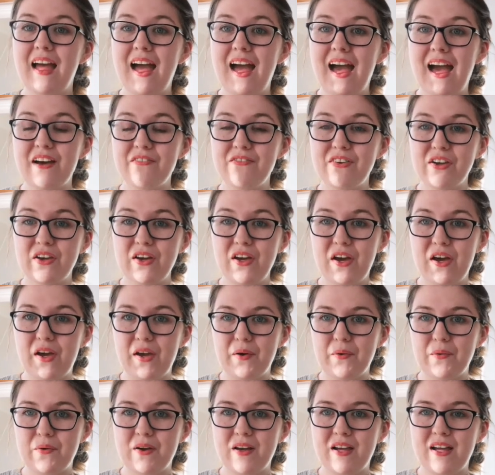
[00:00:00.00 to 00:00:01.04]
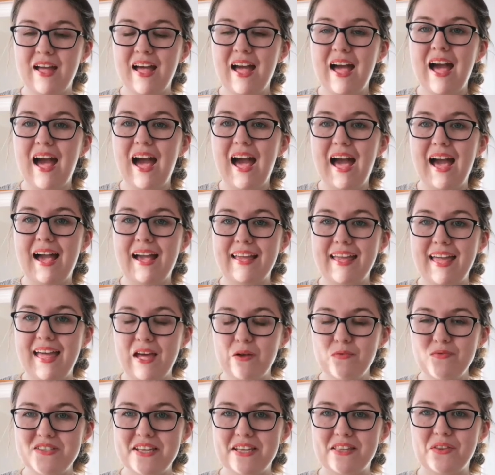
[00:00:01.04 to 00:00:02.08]
Have a go at
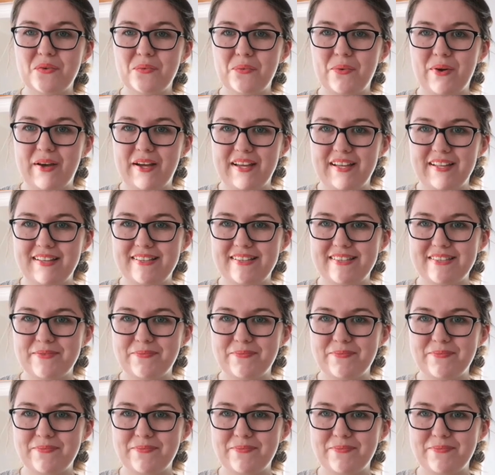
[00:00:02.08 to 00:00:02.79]
counting the words.